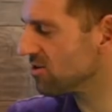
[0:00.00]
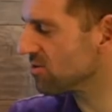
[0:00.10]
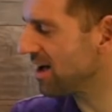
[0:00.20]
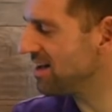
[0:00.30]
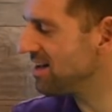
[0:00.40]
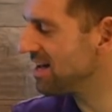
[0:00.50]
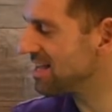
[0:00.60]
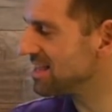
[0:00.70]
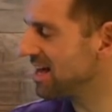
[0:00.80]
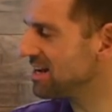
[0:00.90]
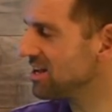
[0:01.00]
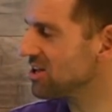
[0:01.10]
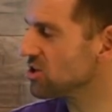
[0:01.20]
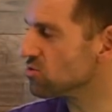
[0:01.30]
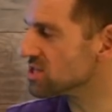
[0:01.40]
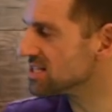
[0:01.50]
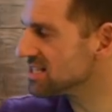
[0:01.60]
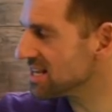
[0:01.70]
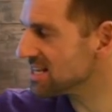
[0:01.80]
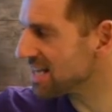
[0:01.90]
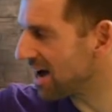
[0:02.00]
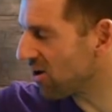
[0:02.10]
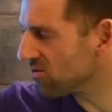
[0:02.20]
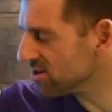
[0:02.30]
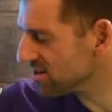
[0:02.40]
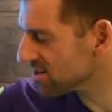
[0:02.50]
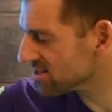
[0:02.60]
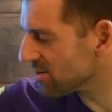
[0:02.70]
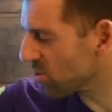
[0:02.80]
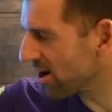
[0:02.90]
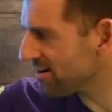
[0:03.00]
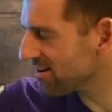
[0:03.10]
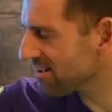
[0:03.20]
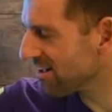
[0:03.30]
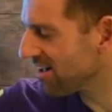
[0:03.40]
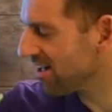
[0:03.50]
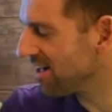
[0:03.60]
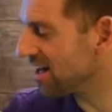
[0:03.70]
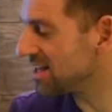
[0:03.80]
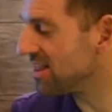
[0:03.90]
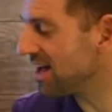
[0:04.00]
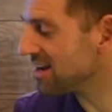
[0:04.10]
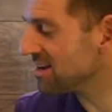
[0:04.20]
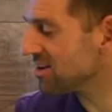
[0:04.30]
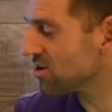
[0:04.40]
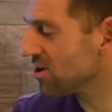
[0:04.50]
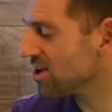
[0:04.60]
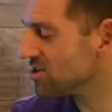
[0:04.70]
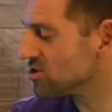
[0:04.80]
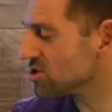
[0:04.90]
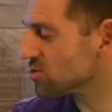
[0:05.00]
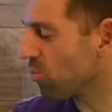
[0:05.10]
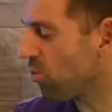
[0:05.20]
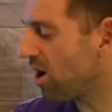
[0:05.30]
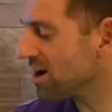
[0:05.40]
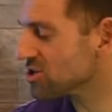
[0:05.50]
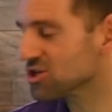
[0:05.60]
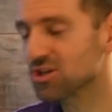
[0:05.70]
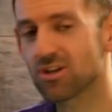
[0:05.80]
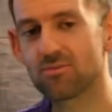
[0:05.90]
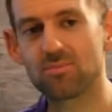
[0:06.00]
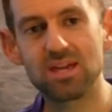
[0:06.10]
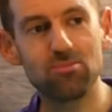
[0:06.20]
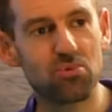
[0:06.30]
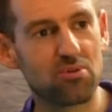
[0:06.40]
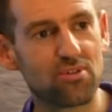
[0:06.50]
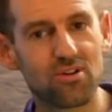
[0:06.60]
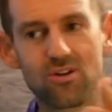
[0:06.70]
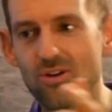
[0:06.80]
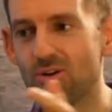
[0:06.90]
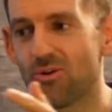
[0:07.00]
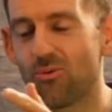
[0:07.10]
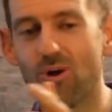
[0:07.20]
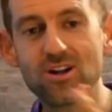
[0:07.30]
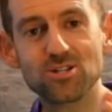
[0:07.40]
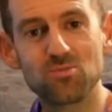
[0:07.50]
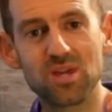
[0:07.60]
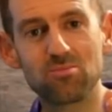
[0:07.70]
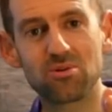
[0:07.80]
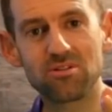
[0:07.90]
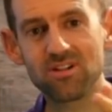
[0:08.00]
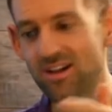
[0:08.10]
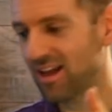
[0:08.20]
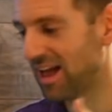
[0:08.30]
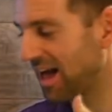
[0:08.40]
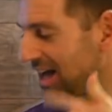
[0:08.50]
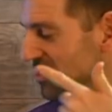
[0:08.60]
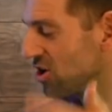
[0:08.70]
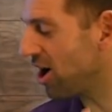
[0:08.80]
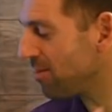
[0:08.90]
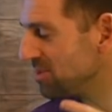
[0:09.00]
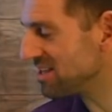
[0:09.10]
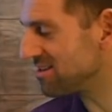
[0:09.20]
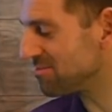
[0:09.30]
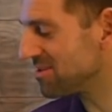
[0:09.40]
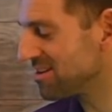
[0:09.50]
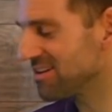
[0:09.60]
Okay, then you sit down somewhere, and then just watch people. Watch people and copy them.